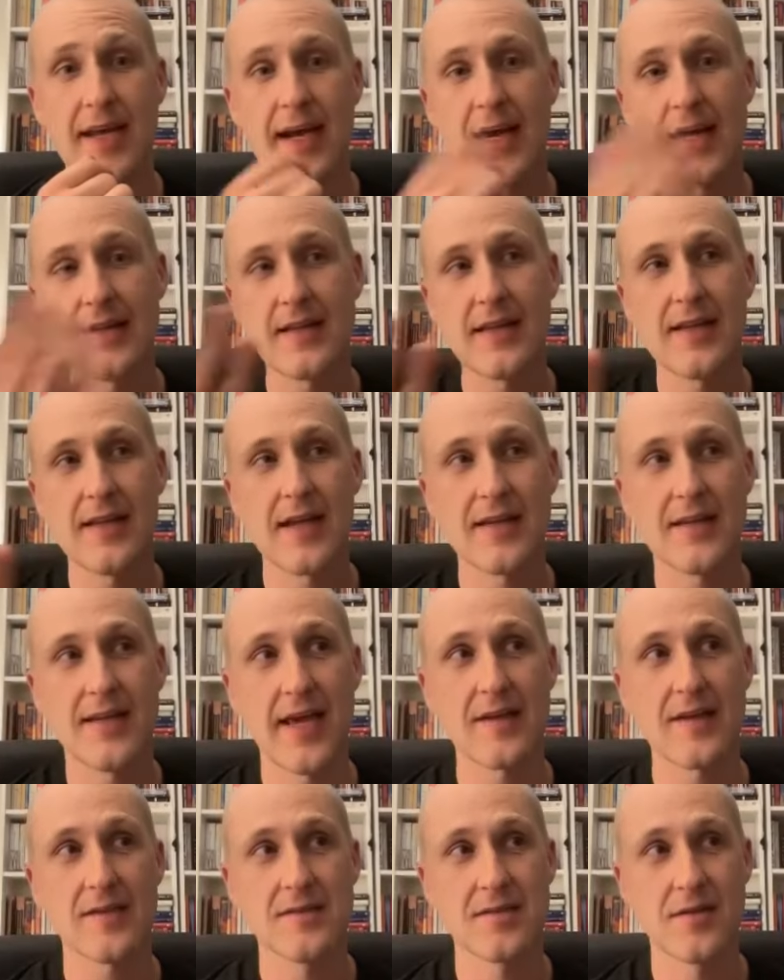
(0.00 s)
And I think that
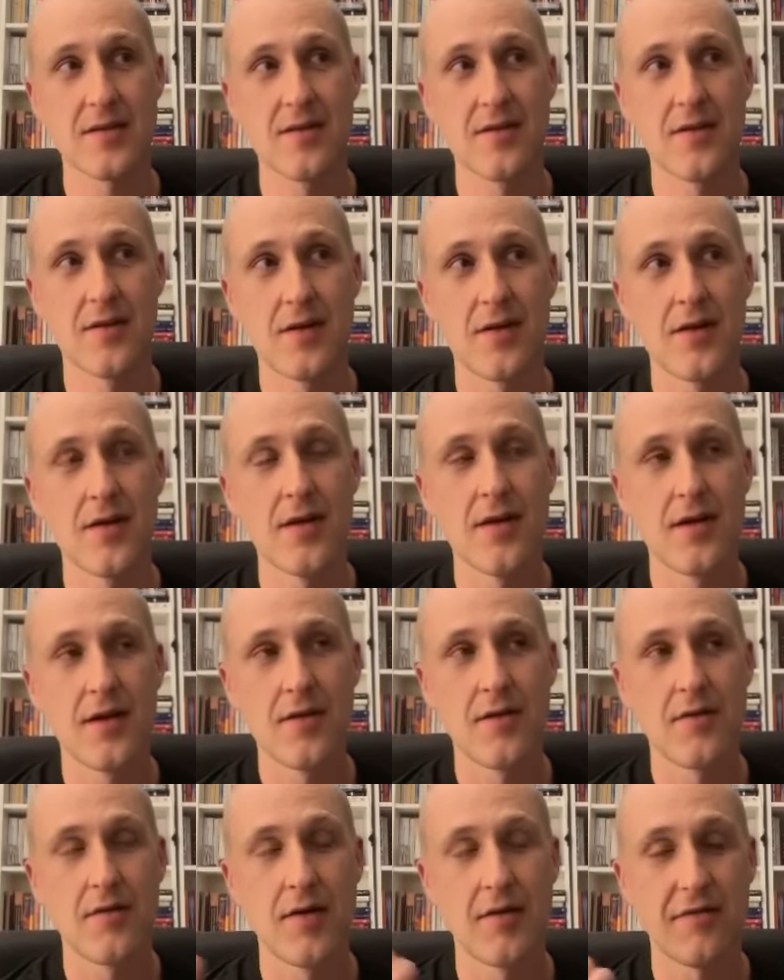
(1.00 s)
takes
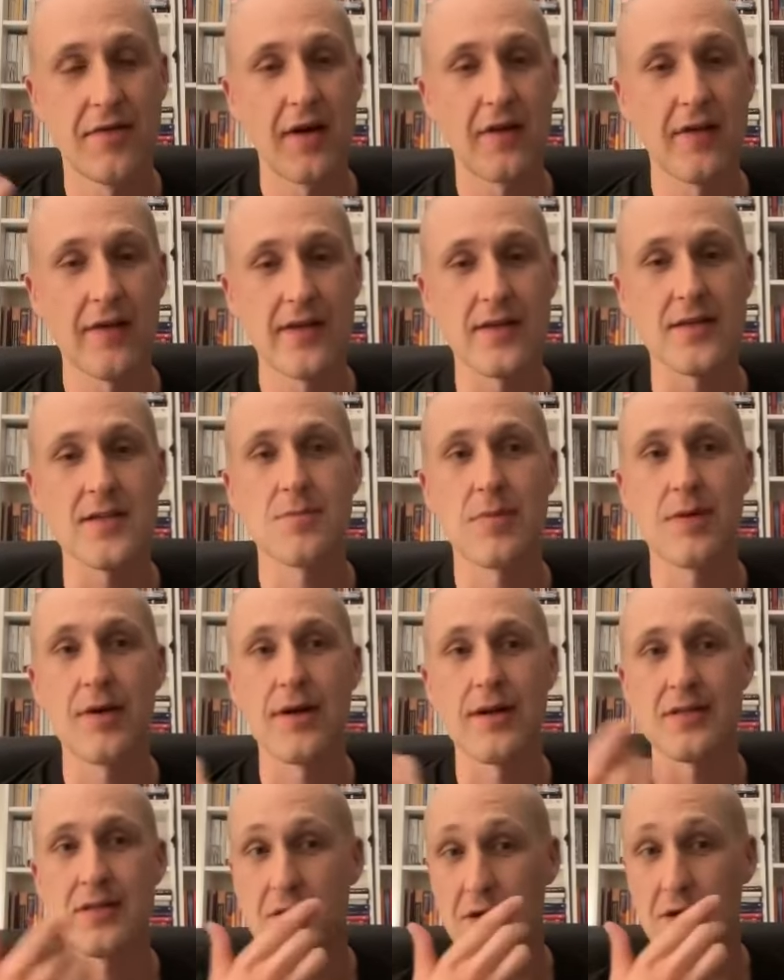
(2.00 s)
a fairly
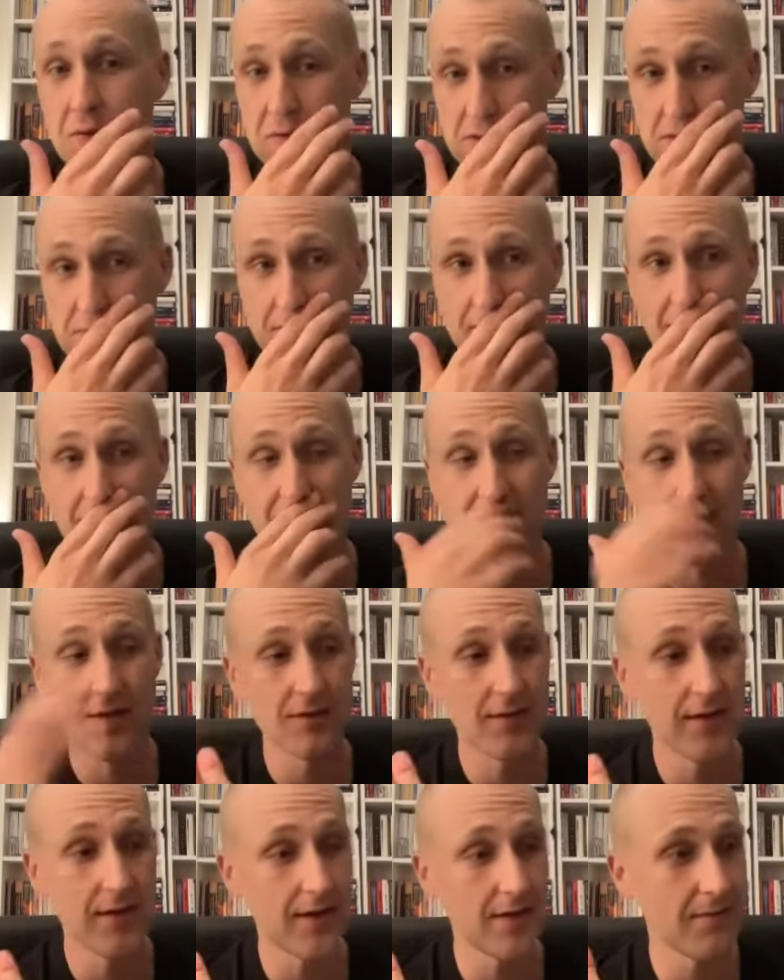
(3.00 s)
experienced coach to be like, you know
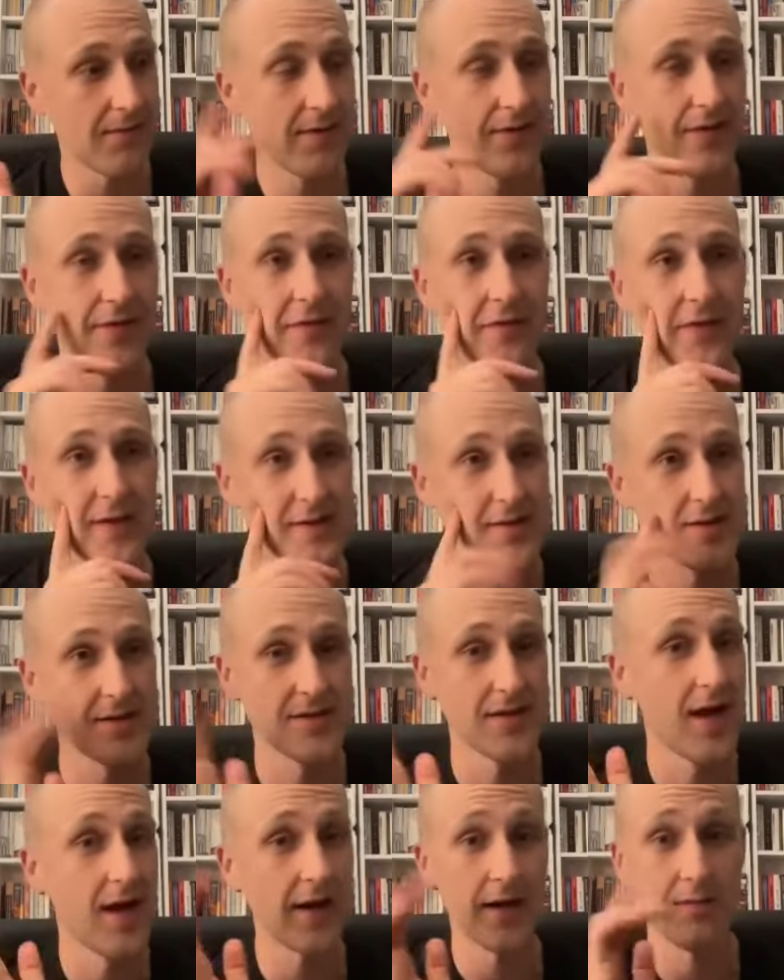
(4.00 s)
what, this is
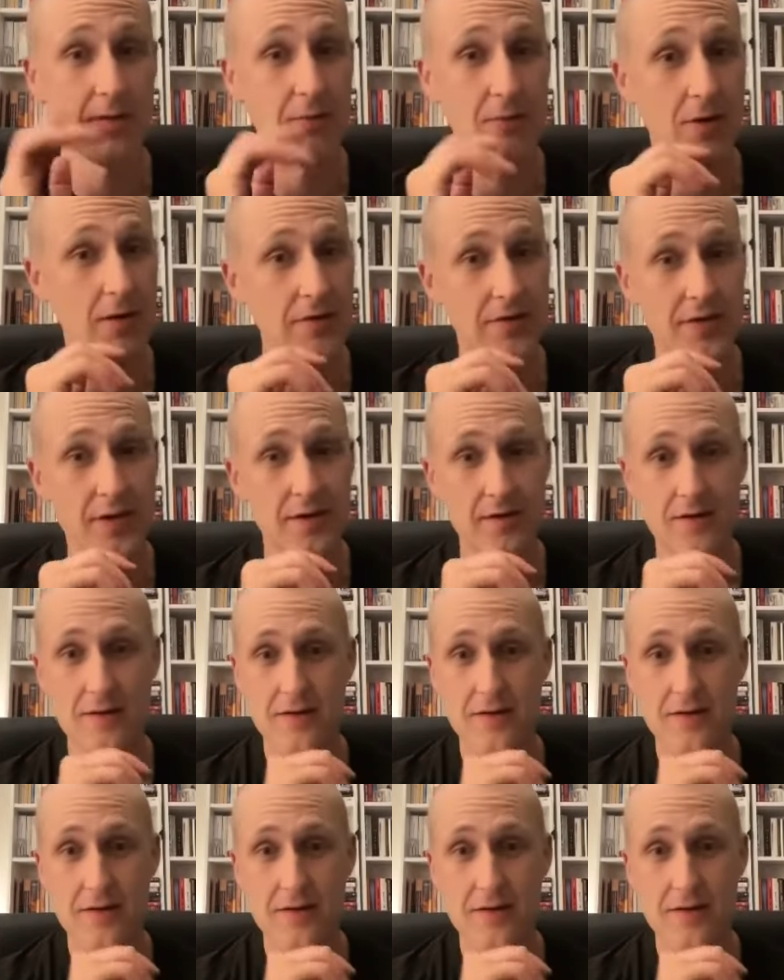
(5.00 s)
not going to be worth it.